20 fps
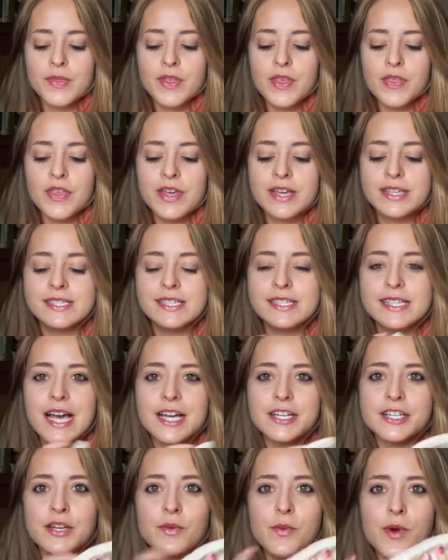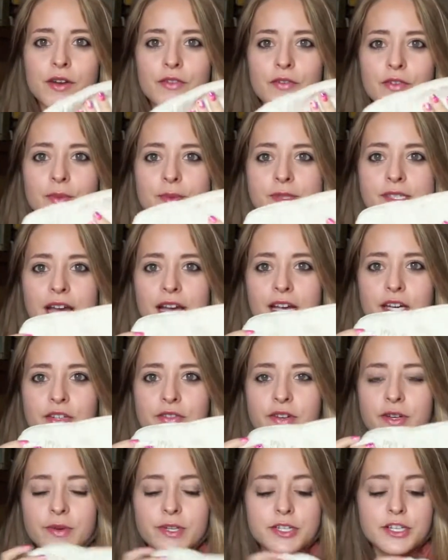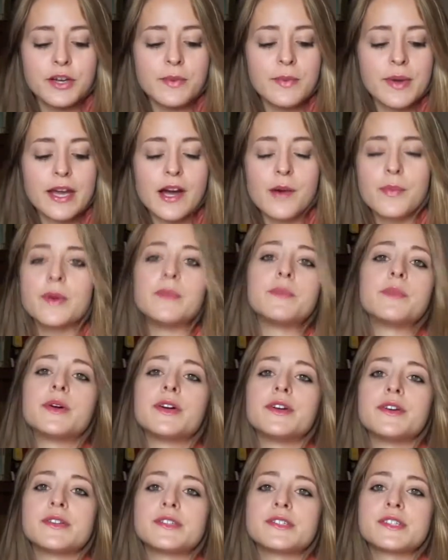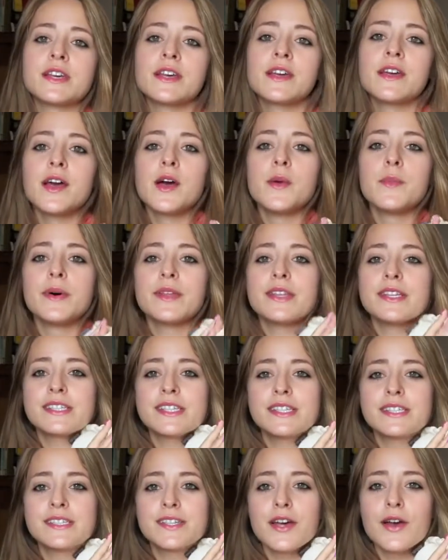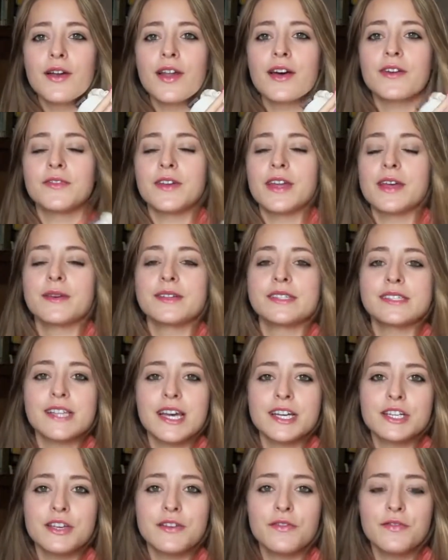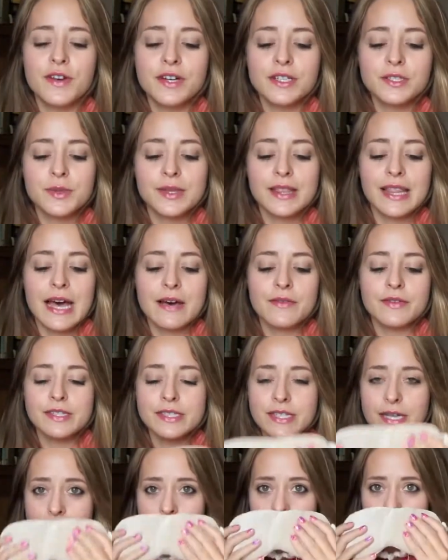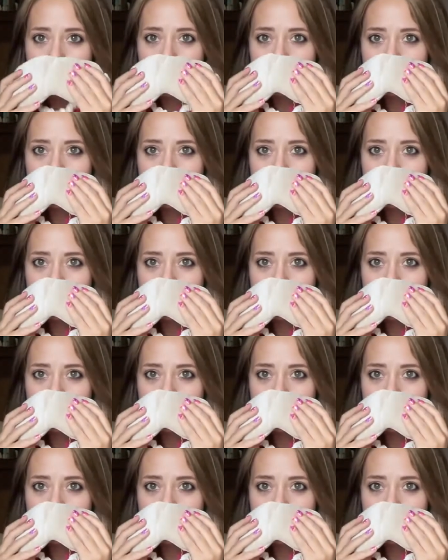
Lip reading: This is actually one from Sanctuary, which you can pick up in Boots. But this is so lovely because it's actually filled with lavender.